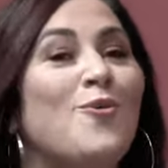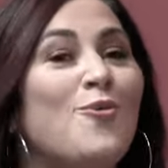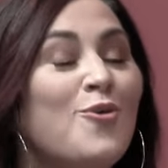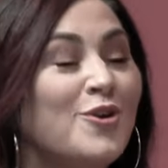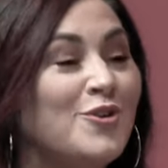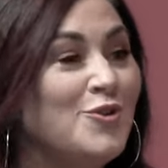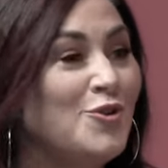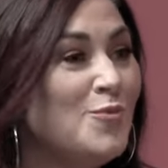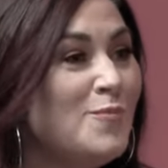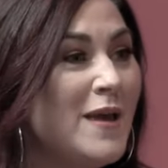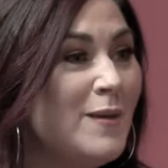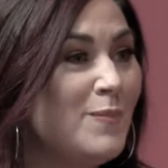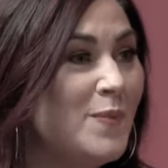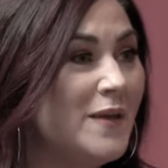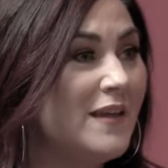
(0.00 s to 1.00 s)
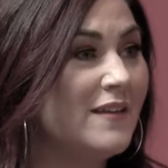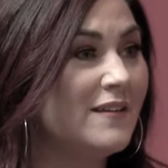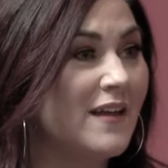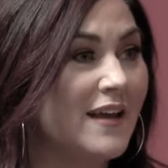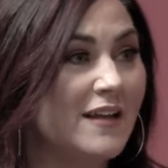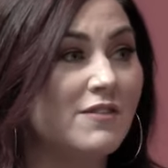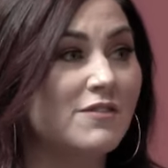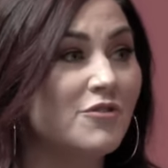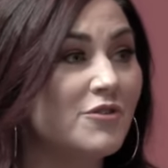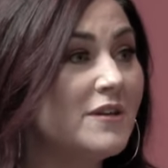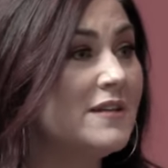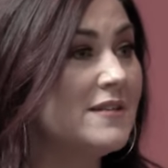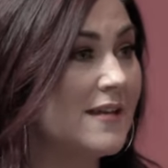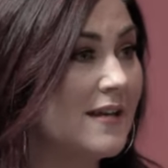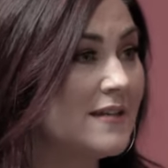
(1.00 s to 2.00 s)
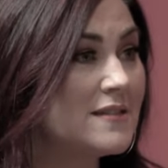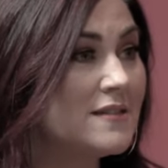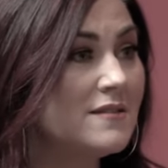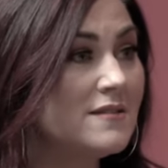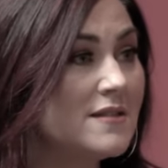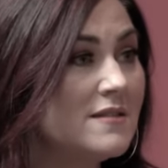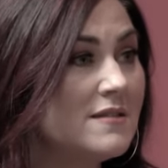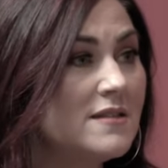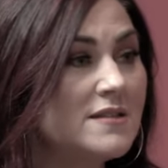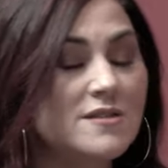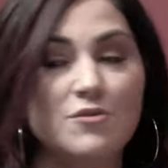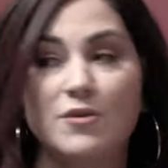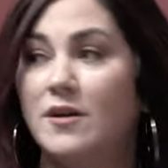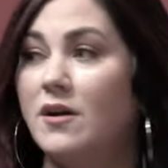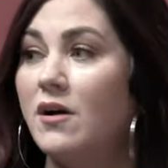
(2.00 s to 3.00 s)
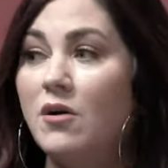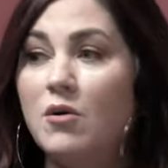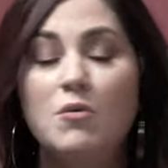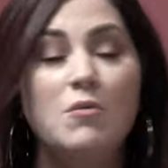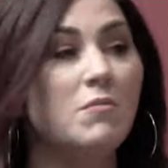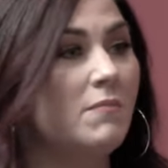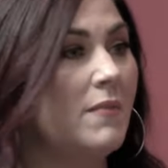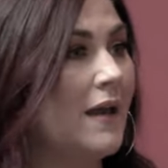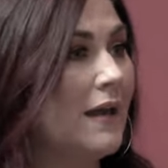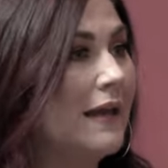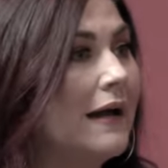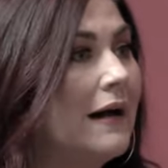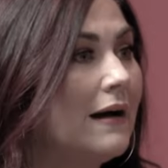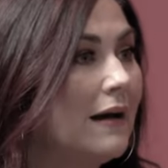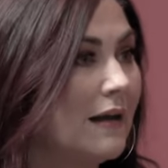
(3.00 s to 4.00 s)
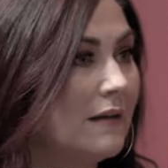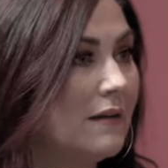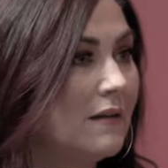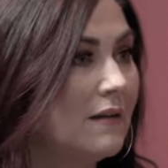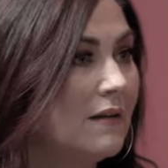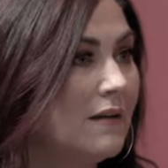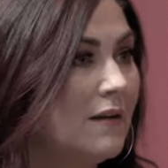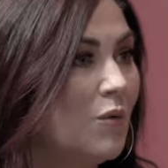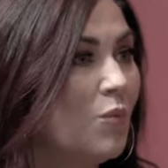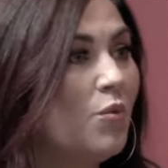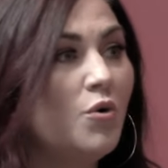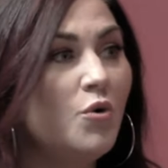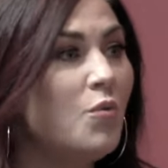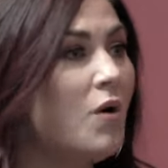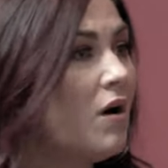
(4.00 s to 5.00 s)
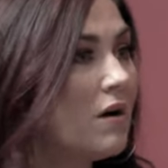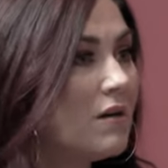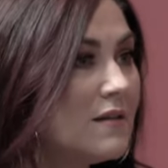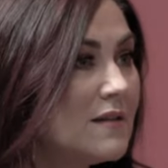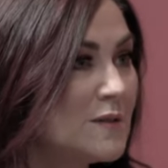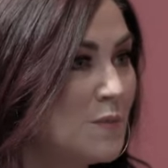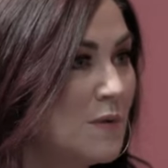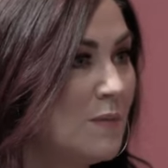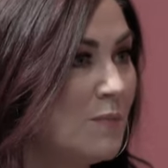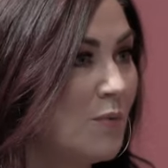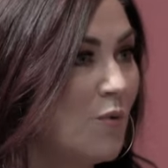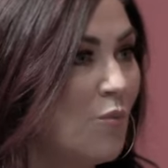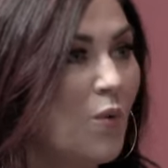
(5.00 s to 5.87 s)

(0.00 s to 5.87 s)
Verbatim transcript: or you may be like 30 days into this going, oh my God, who are these people?